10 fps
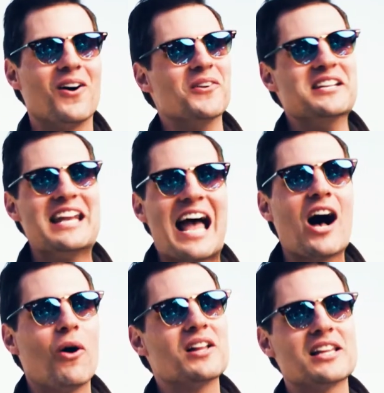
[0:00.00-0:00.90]
oh,
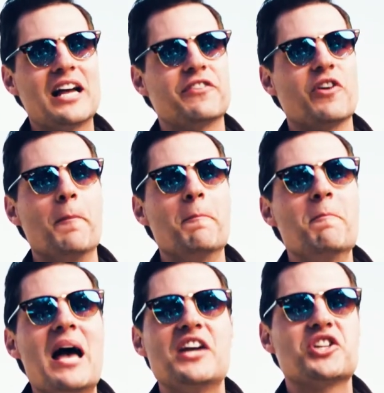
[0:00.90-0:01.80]
now a life of
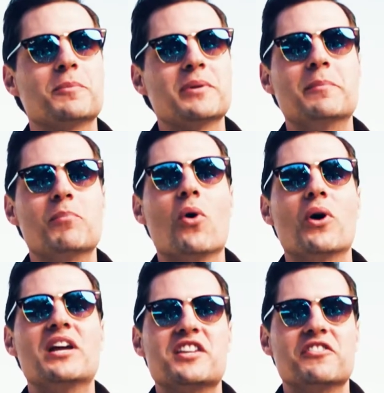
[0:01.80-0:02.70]
immeasurably
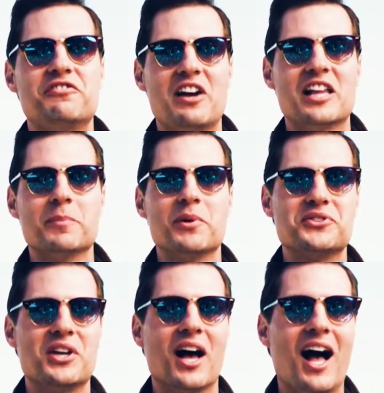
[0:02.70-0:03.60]
more is available
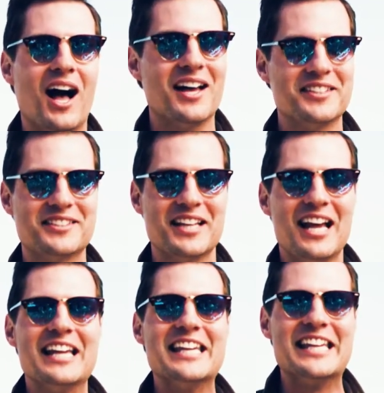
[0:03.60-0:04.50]
to us.
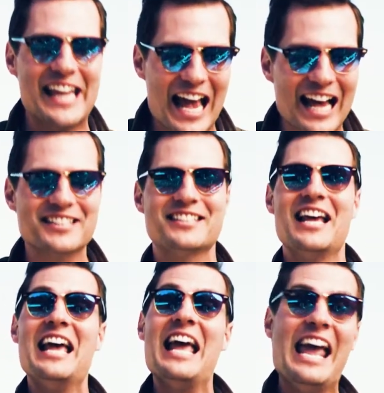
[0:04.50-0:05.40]
Yes,
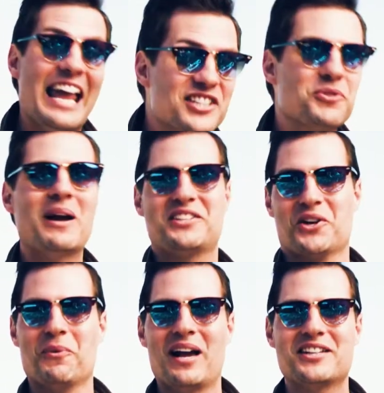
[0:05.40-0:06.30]
his
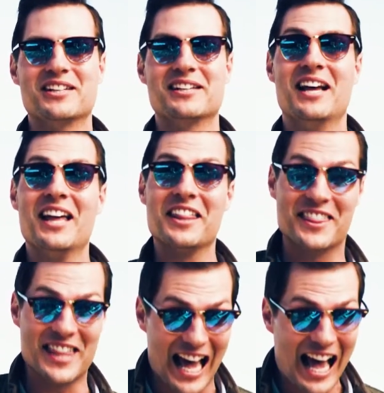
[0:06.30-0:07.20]
resurrection.
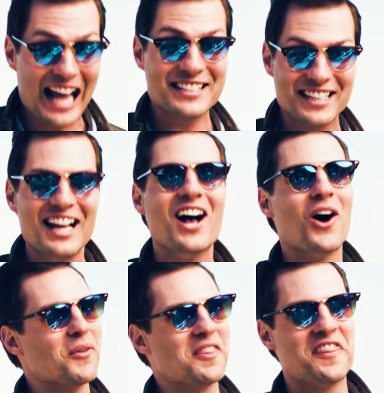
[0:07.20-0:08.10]
That,
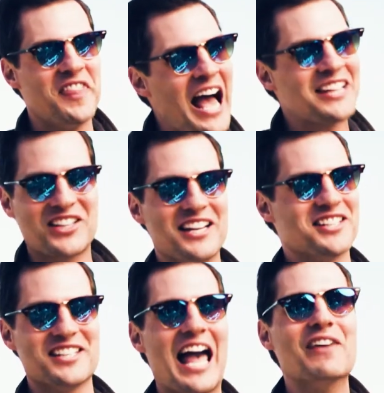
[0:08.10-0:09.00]
oh, that
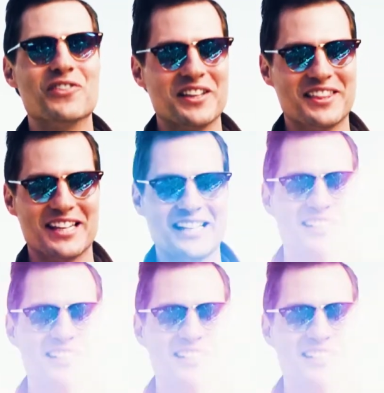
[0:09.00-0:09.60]
changes everything.